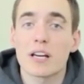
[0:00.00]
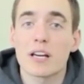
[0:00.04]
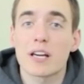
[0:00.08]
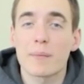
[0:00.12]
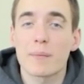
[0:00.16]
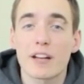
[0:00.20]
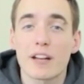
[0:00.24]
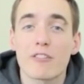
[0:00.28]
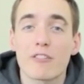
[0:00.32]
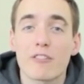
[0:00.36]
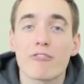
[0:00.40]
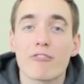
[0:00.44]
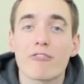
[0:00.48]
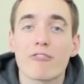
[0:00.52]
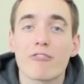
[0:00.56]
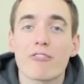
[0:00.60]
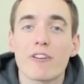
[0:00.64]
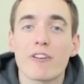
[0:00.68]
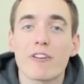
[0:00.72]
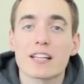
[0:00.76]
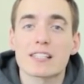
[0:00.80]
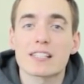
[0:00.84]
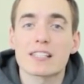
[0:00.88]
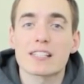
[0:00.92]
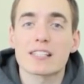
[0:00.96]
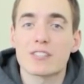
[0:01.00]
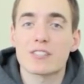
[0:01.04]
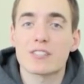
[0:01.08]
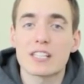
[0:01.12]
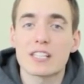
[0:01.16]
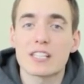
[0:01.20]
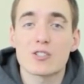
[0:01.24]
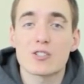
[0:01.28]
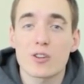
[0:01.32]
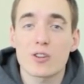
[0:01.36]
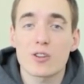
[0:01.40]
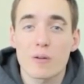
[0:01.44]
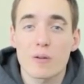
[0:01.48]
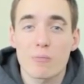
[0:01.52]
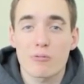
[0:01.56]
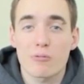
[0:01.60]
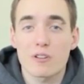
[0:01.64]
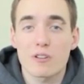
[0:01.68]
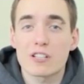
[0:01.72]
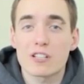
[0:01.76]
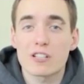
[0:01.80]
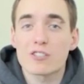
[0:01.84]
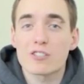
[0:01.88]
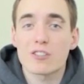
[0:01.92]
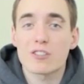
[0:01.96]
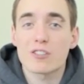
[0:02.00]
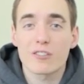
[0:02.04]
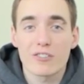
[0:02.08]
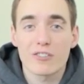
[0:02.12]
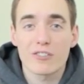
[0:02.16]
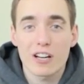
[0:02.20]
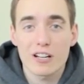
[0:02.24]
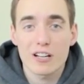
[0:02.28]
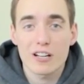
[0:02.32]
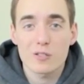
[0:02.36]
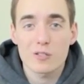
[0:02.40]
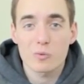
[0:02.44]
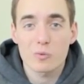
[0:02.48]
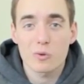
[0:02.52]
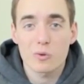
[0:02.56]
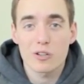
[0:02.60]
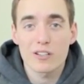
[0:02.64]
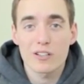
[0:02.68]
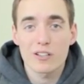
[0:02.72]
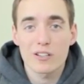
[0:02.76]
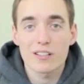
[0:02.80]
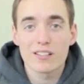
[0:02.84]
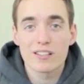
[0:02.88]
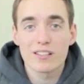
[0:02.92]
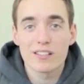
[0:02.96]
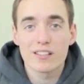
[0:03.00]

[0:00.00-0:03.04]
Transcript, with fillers: an effective teacher and preacher of God's Word,